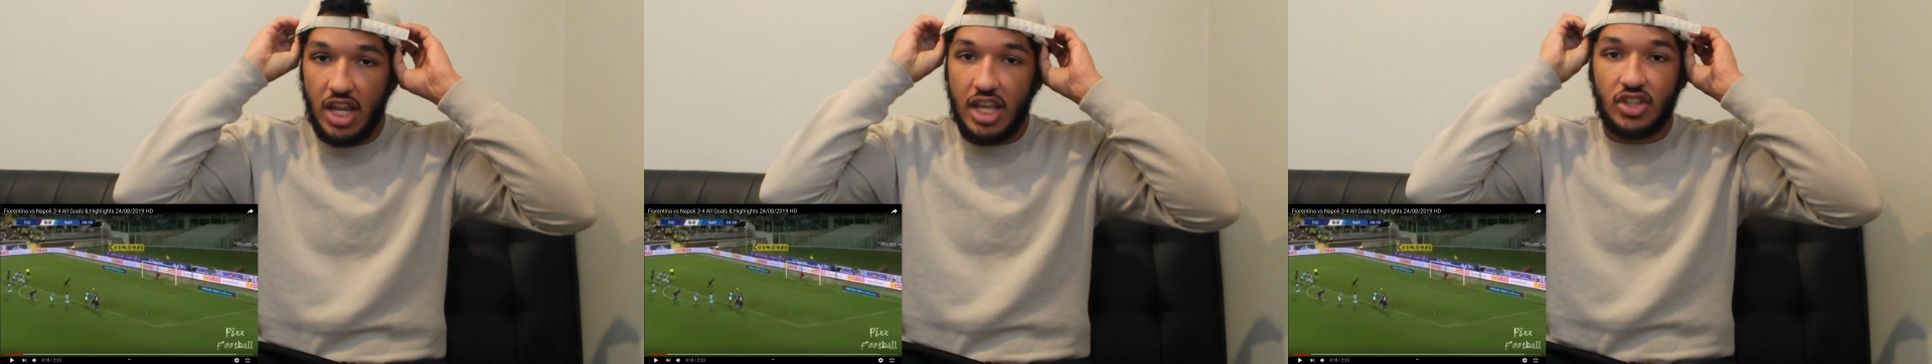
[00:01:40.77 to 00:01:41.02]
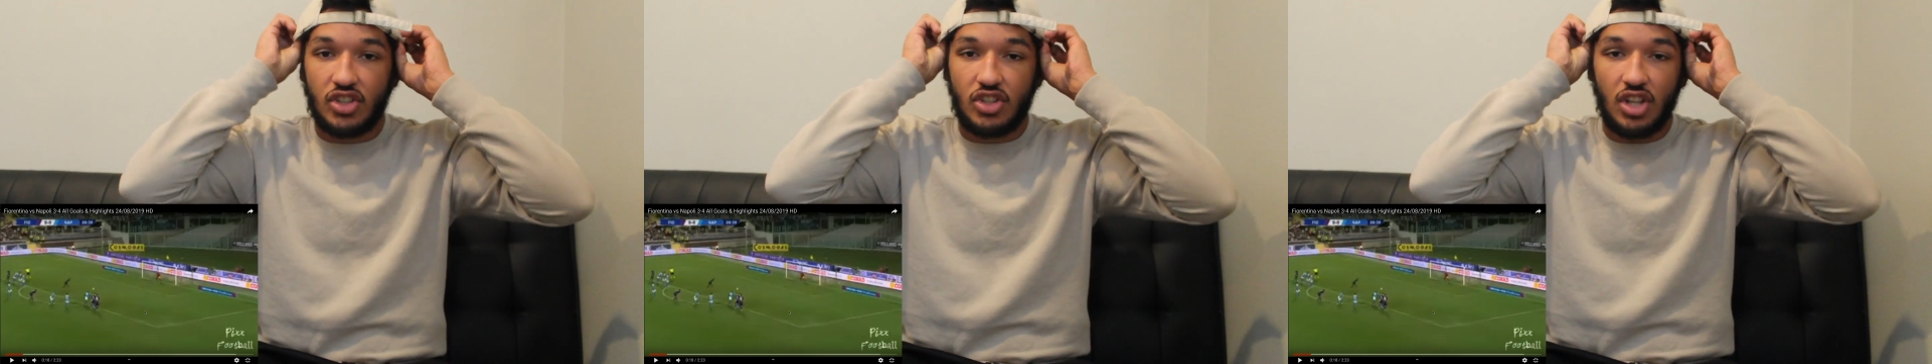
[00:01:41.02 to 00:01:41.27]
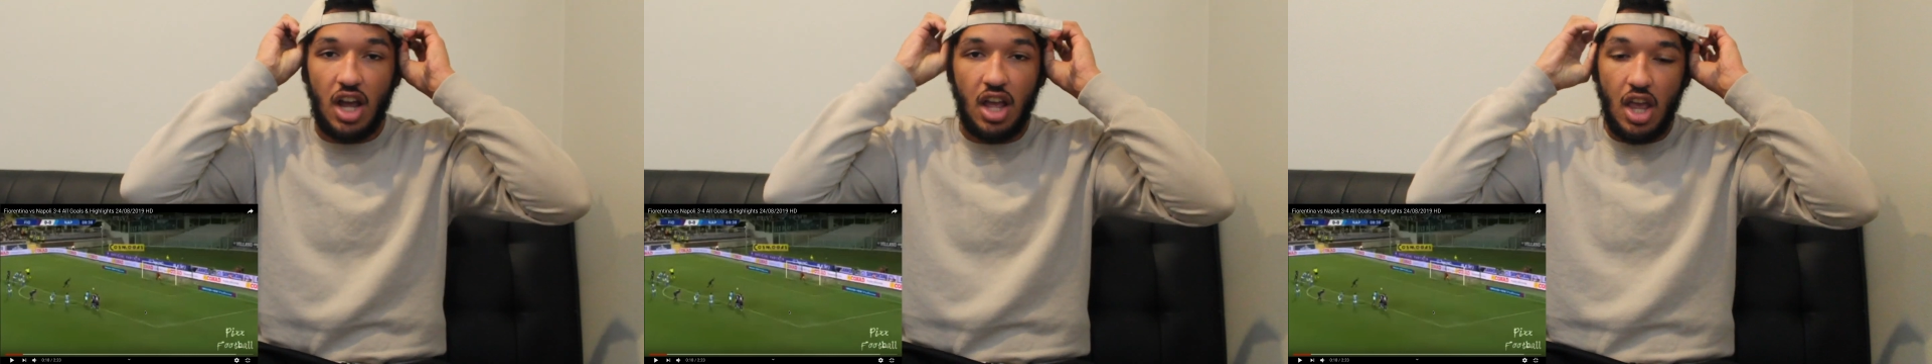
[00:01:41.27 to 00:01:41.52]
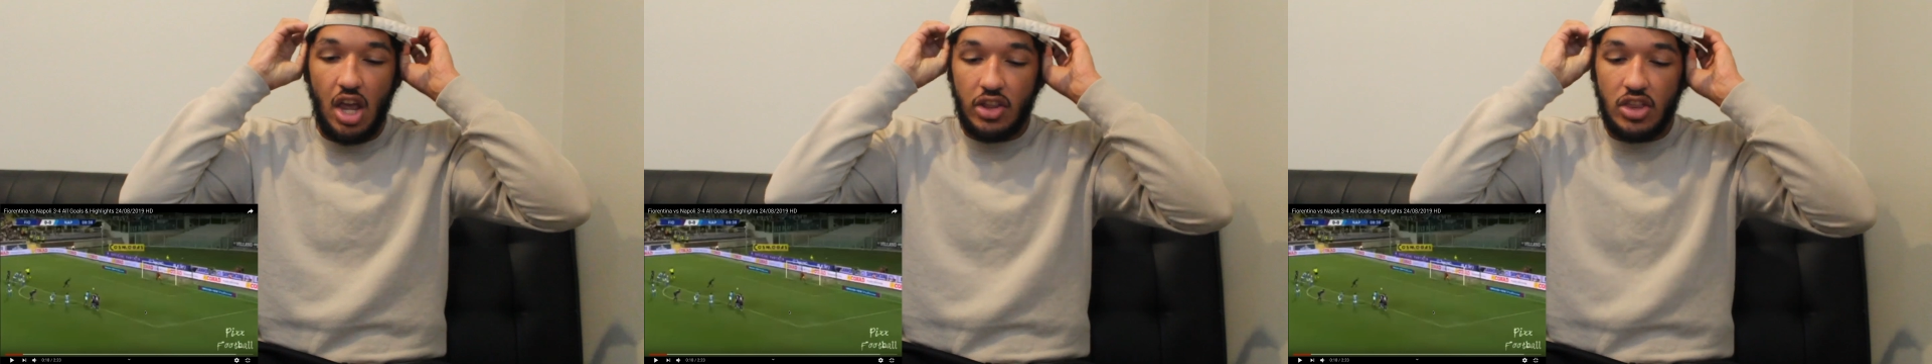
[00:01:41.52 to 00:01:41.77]
It's the
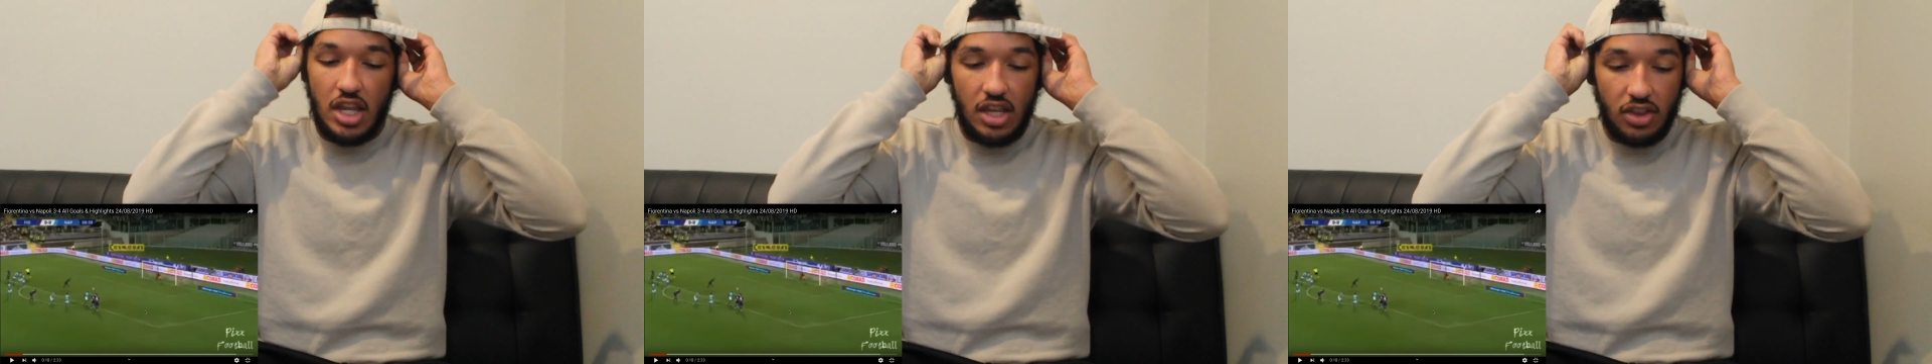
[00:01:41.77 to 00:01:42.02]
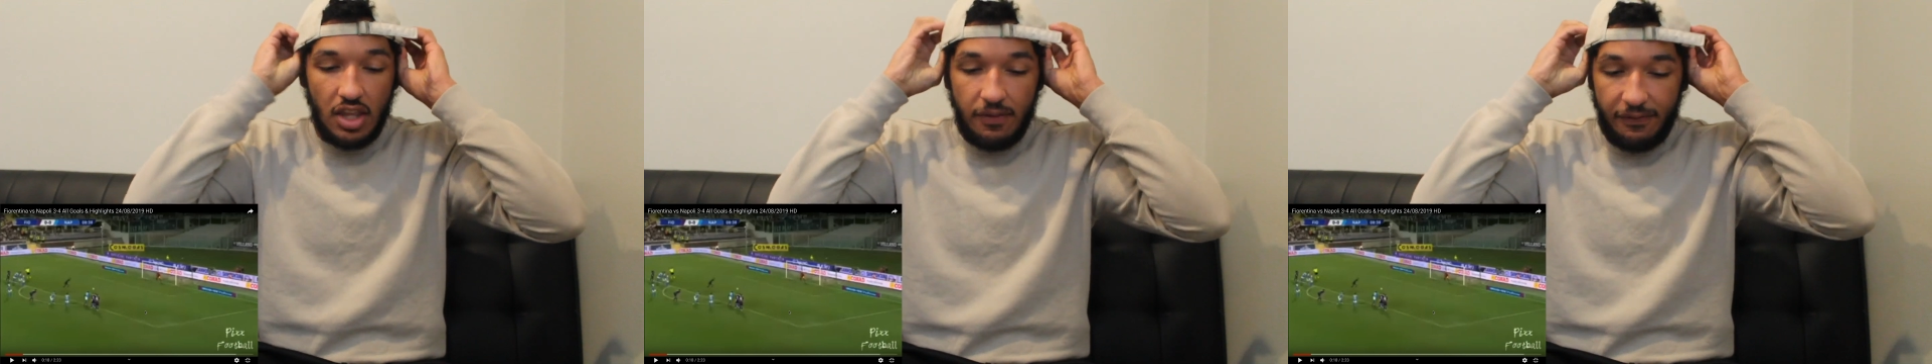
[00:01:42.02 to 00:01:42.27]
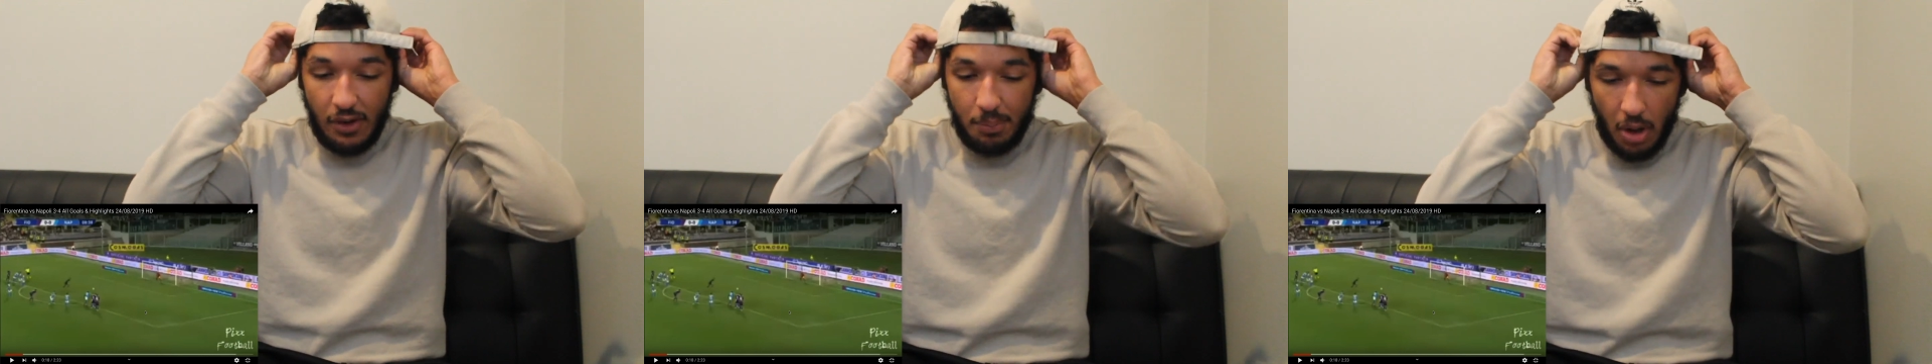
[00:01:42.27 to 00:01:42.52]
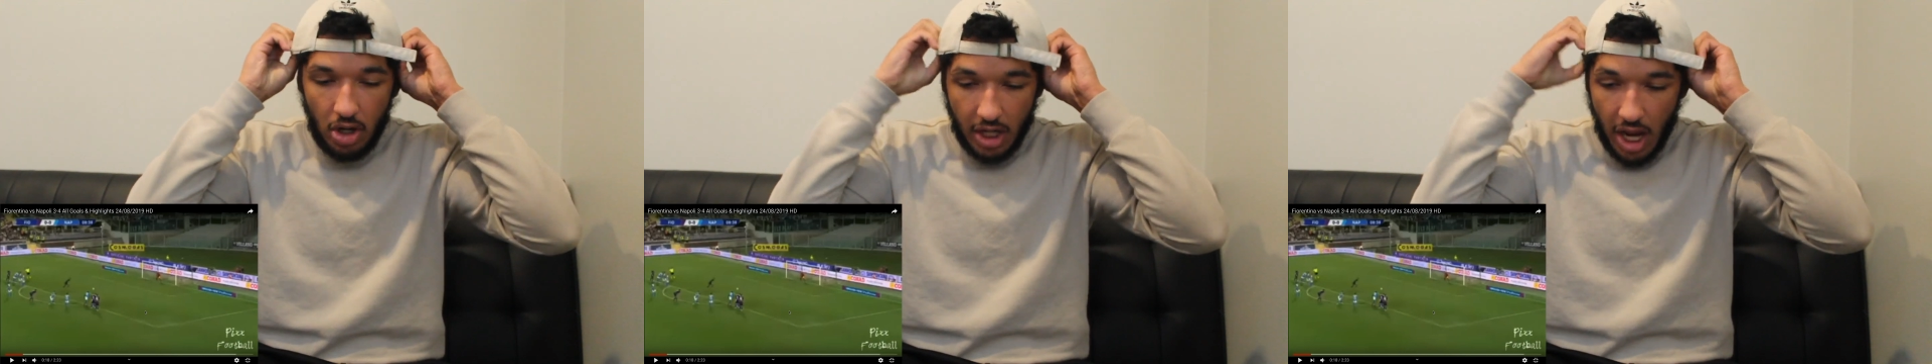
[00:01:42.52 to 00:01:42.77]
the the
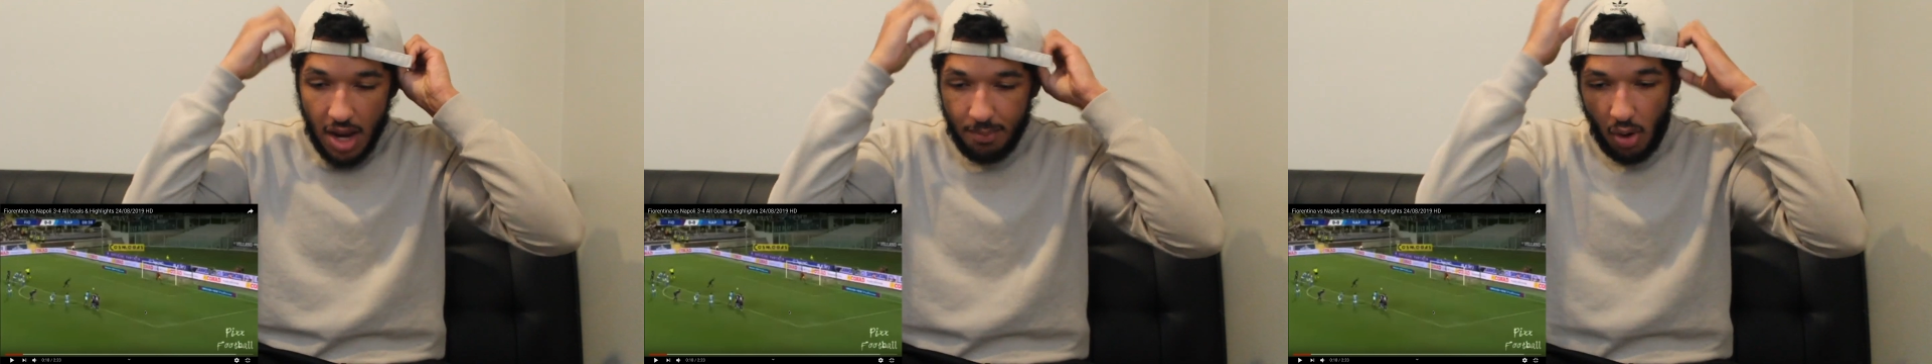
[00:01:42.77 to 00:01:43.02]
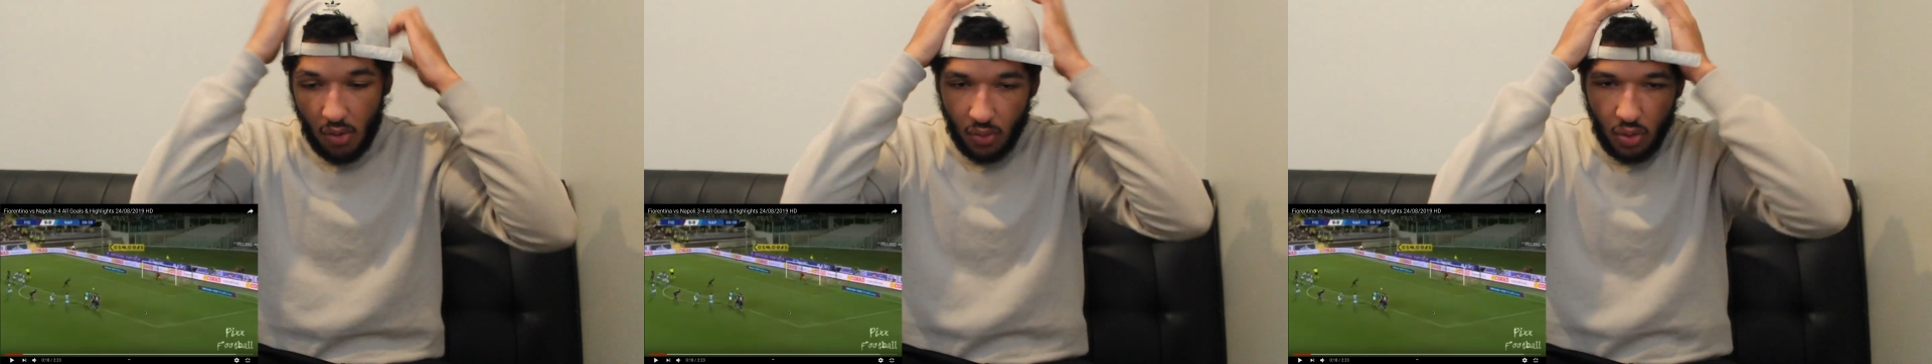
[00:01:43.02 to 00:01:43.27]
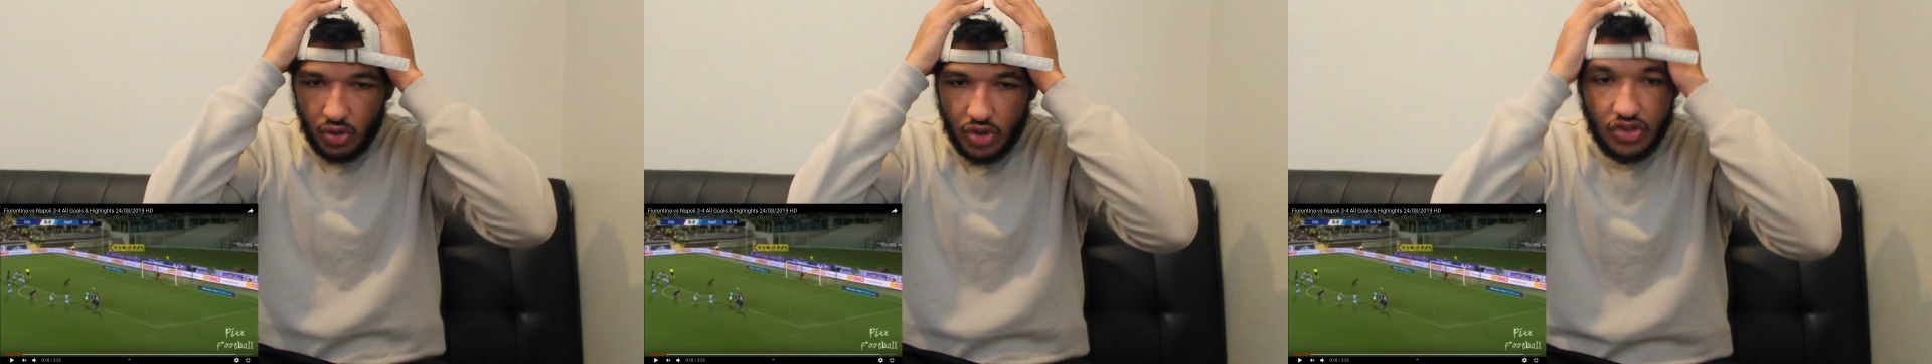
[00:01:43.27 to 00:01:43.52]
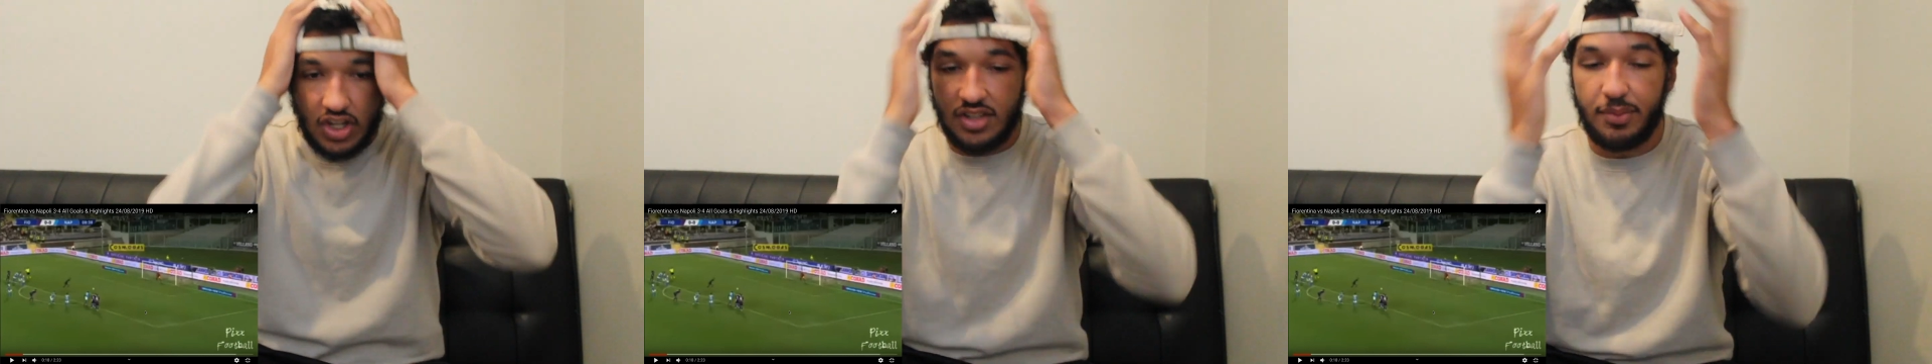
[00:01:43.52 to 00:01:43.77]
footballing handball rule
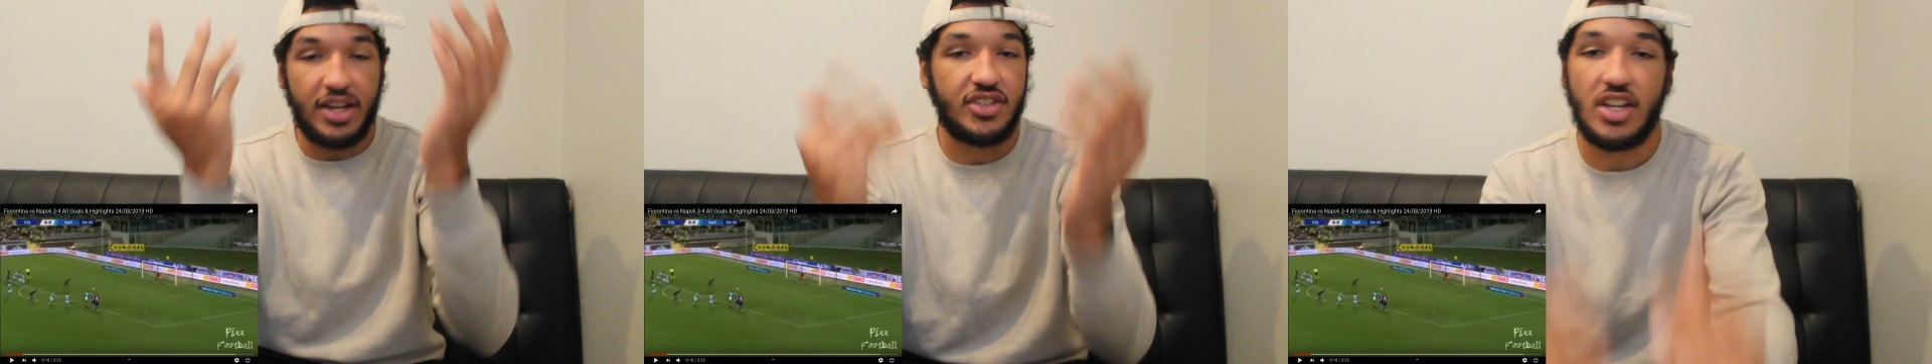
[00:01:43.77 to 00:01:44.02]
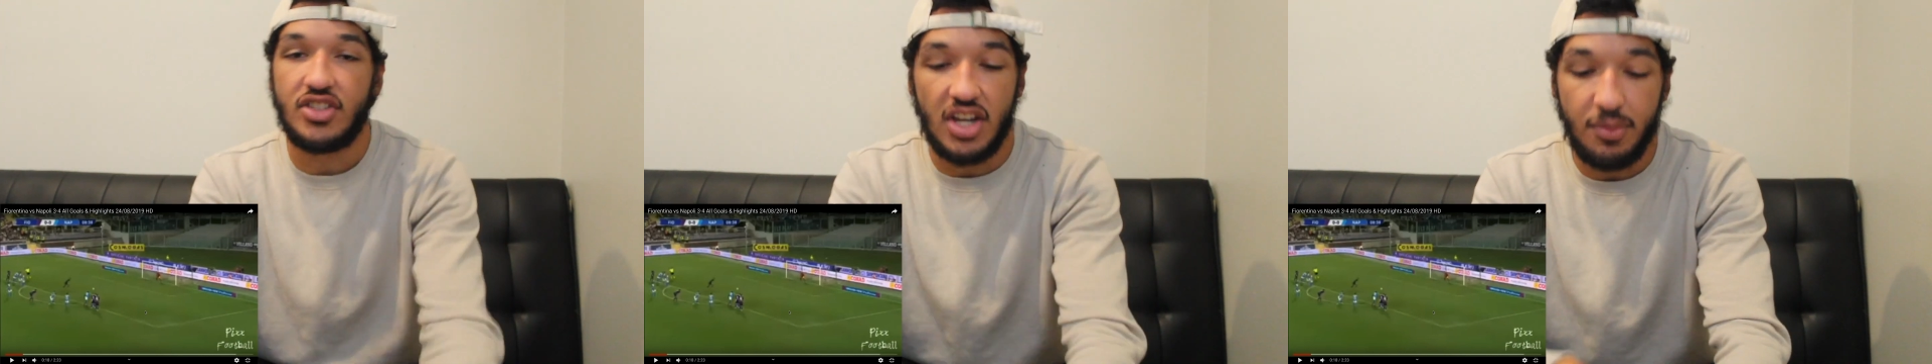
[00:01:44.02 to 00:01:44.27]
just doesn't make sense